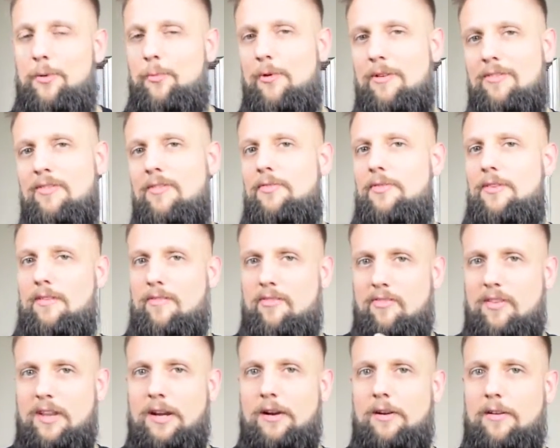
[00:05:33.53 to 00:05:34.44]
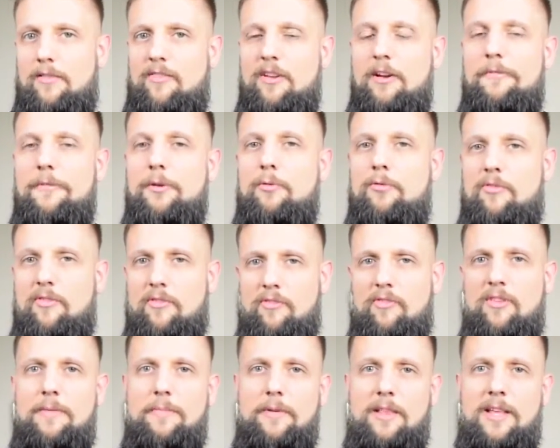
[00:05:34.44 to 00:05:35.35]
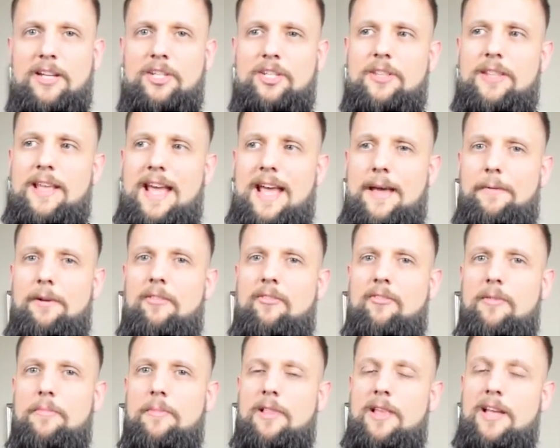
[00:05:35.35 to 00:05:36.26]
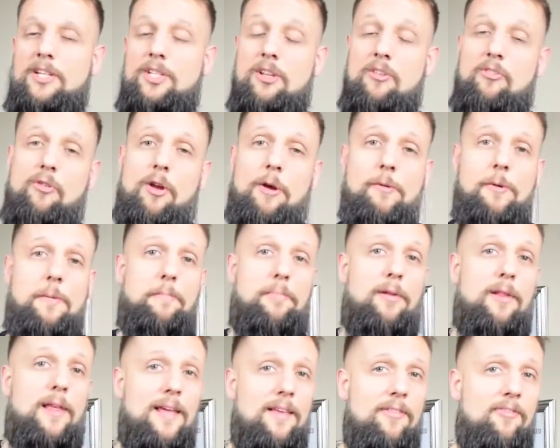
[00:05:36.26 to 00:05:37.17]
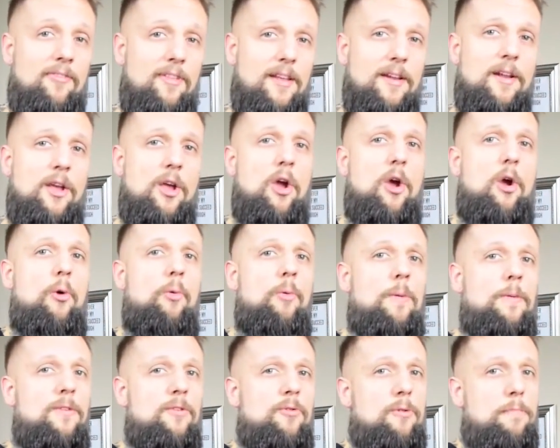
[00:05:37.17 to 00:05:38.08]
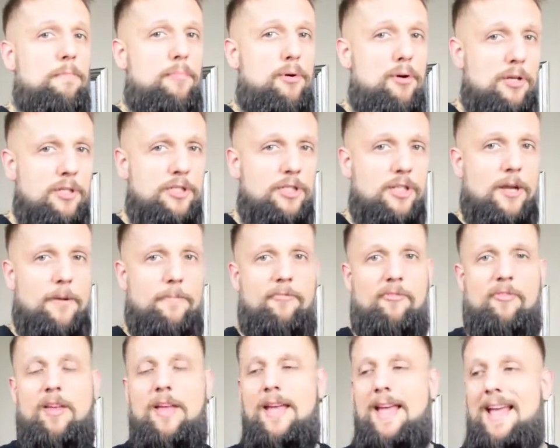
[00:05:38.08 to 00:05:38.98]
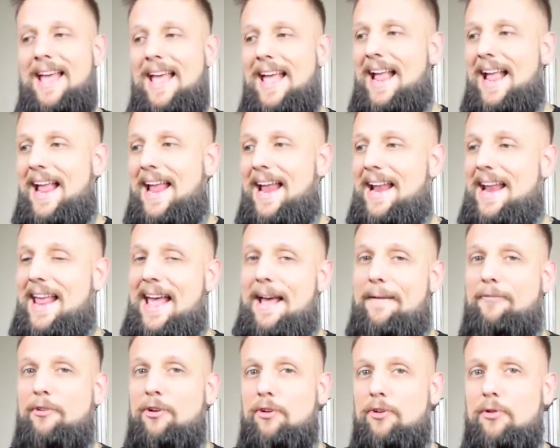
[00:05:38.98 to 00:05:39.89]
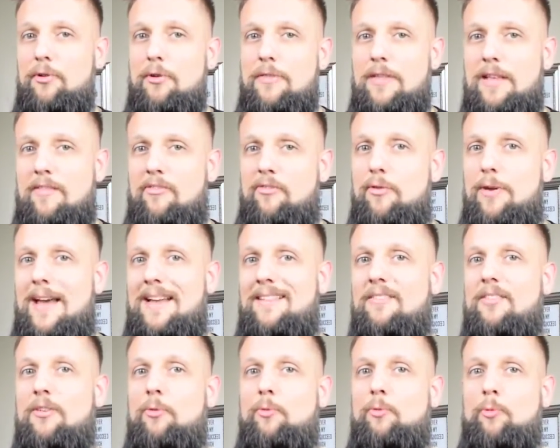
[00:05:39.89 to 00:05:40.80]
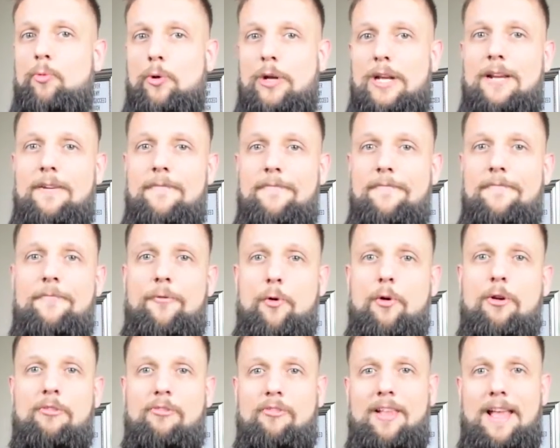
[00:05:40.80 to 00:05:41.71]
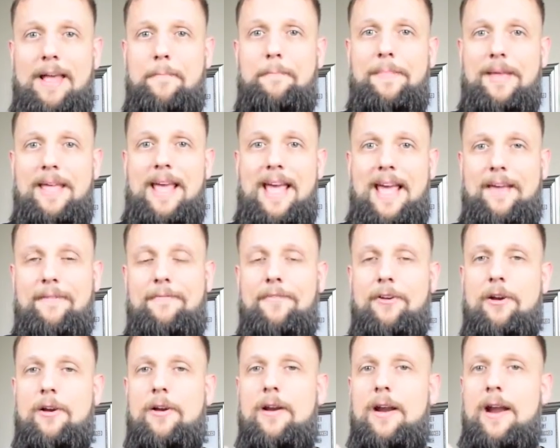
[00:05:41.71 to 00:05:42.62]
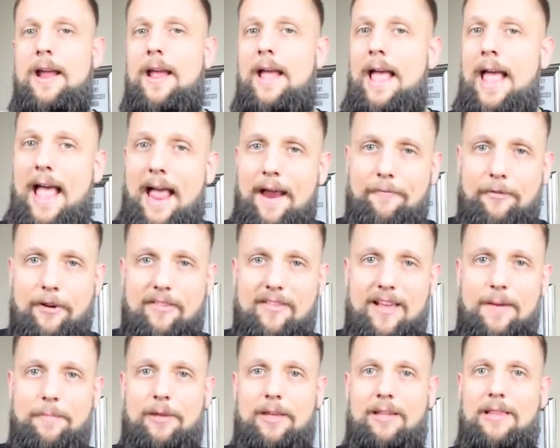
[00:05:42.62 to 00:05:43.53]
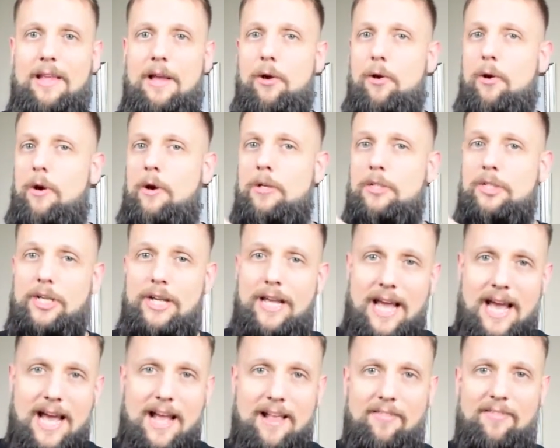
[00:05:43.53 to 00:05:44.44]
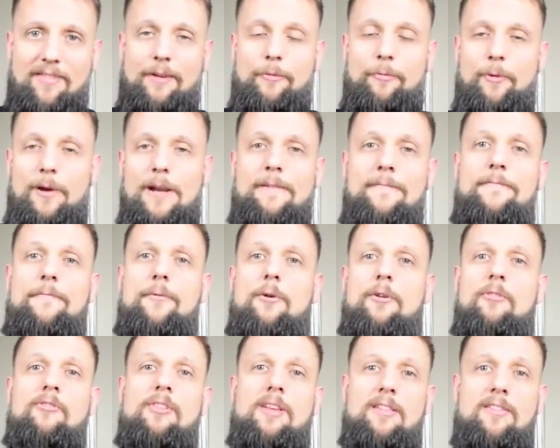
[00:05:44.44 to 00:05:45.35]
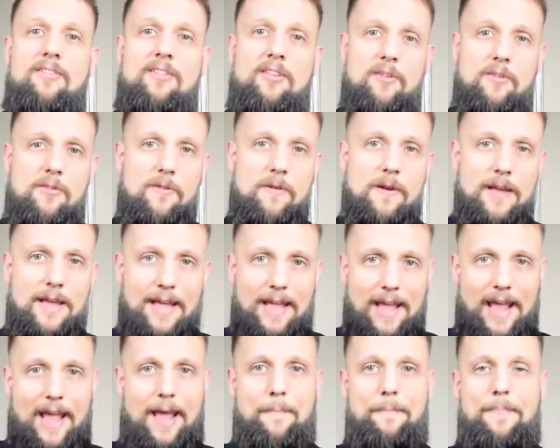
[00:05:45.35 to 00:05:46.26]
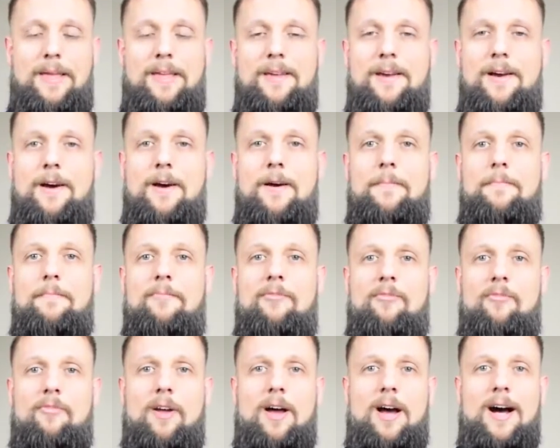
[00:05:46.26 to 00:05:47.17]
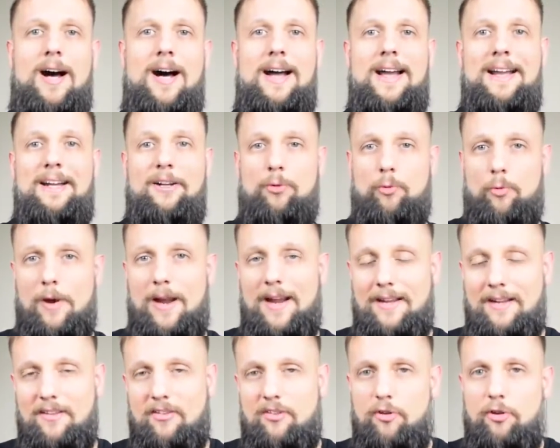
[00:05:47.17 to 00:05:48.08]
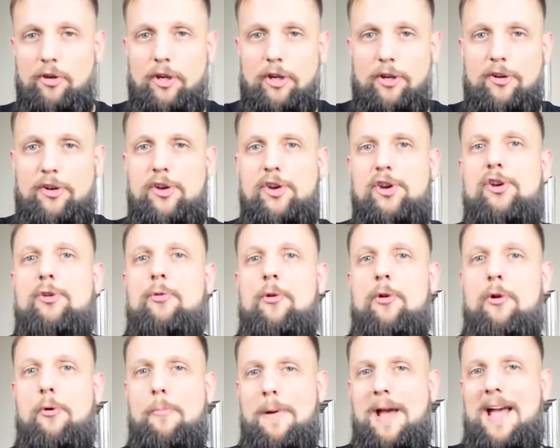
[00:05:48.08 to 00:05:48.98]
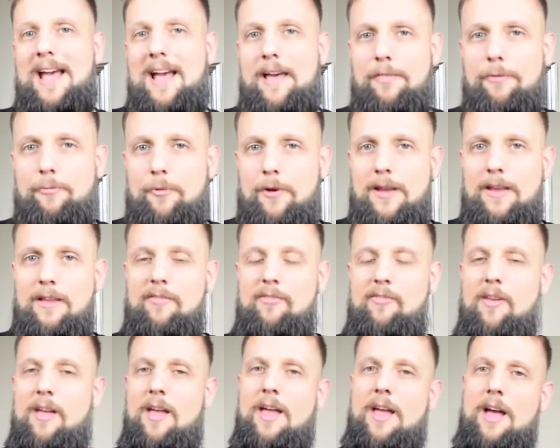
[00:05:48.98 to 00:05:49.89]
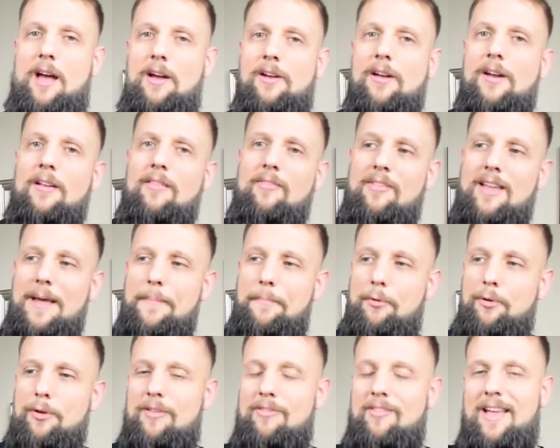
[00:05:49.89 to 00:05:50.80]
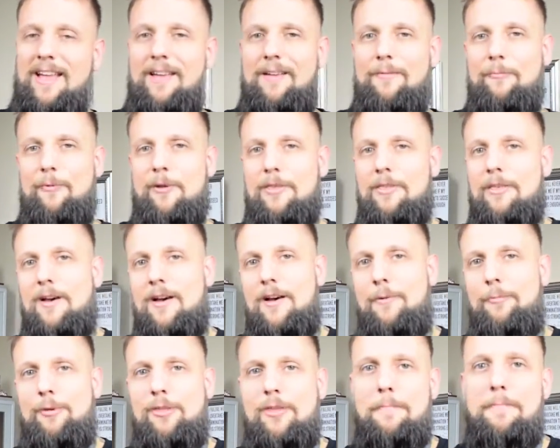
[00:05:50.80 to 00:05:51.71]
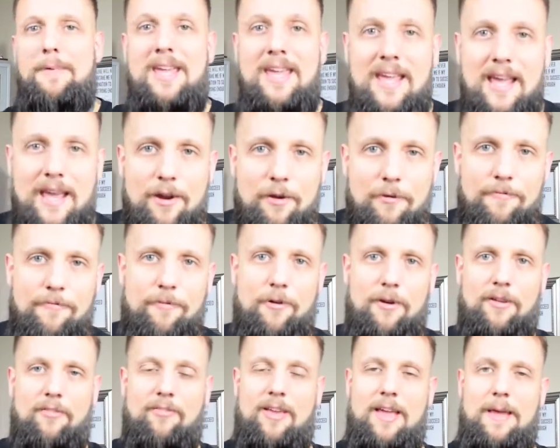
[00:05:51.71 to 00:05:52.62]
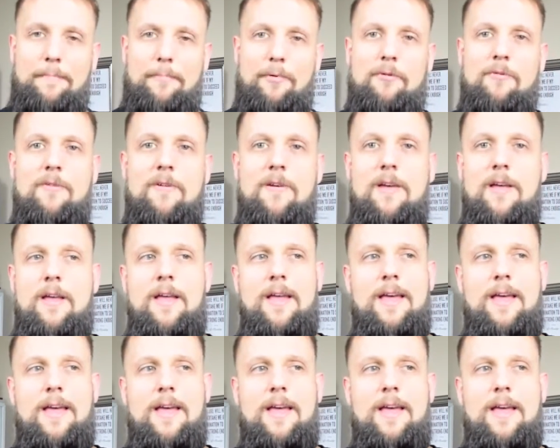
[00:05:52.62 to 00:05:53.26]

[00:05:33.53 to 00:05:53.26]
It wasn't the cigarette itself, it was the stimulation, the habit of stimulation. So I replaced it with doing push-ups. And after doing this, you had to reinforce that behavior every time you get that urge, constantly reinforce it until it becomes uh, ingrained into your neural pathways. A good example is like with a, uh, with a piano, for example.